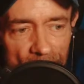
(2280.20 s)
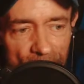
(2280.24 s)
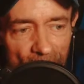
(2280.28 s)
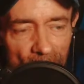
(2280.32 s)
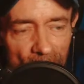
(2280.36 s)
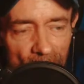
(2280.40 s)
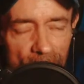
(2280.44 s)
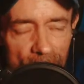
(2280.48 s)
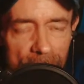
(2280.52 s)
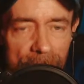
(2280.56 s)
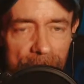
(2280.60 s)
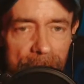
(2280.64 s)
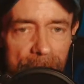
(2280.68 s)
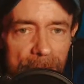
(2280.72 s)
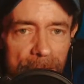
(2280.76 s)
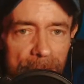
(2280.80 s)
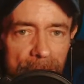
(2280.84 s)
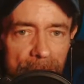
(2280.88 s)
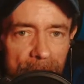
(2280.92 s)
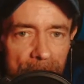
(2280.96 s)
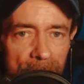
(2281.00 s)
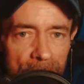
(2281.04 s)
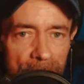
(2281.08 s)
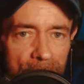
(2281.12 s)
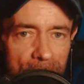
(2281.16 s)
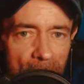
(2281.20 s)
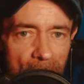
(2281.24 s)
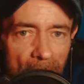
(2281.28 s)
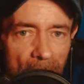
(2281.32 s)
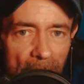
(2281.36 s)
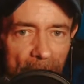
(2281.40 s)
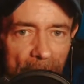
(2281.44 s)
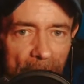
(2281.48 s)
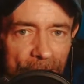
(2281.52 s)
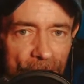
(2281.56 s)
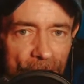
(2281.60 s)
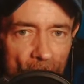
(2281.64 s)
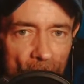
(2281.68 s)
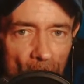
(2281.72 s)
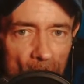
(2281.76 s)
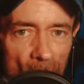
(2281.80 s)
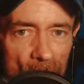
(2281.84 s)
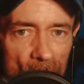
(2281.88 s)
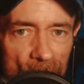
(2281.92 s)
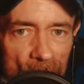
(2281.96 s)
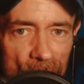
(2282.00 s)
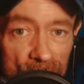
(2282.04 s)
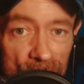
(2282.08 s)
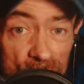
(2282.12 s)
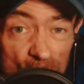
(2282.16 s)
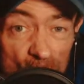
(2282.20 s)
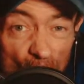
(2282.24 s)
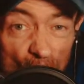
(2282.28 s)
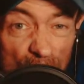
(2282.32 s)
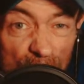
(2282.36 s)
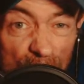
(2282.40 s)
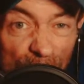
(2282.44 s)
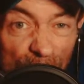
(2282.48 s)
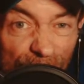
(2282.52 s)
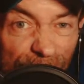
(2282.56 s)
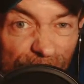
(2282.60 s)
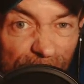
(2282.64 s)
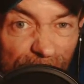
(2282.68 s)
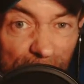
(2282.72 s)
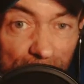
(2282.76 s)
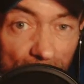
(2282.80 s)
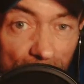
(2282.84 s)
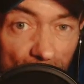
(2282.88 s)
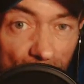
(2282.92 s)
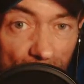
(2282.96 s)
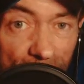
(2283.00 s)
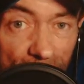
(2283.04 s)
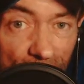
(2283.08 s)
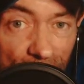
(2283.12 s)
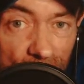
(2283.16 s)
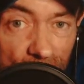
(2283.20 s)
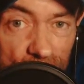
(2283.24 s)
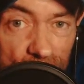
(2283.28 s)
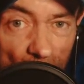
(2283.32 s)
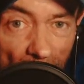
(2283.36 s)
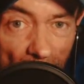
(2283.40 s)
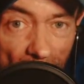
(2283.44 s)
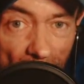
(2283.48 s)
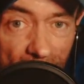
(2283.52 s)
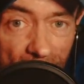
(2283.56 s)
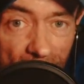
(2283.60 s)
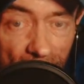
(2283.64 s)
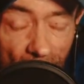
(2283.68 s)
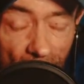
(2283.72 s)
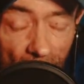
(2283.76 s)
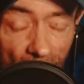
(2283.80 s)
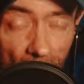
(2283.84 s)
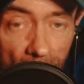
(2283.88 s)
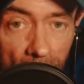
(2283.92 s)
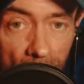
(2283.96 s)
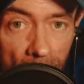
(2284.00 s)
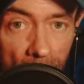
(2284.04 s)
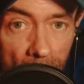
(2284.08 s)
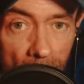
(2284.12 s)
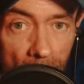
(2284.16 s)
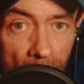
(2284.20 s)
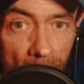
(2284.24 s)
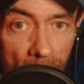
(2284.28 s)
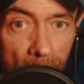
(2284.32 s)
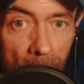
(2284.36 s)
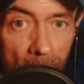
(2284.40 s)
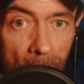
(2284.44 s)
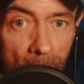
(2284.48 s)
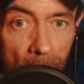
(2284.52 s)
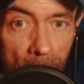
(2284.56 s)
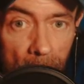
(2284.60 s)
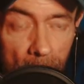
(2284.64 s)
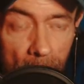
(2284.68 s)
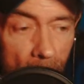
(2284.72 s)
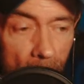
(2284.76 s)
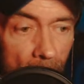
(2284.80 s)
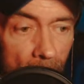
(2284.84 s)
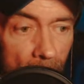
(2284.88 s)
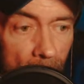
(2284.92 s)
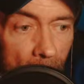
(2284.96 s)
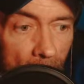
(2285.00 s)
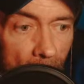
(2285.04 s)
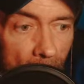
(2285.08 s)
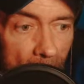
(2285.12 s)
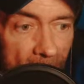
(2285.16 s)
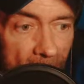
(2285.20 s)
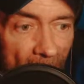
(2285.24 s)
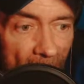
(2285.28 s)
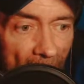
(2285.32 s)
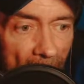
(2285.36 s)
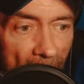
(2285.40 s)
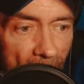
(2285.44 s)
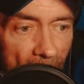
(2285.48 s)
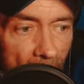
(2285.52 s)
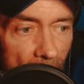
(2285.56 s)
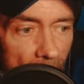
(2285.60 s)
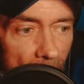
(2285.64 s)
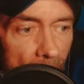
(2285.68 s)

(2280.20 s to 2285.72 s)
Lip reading: Parent. Hats off. Royalty in the chat today. Dang.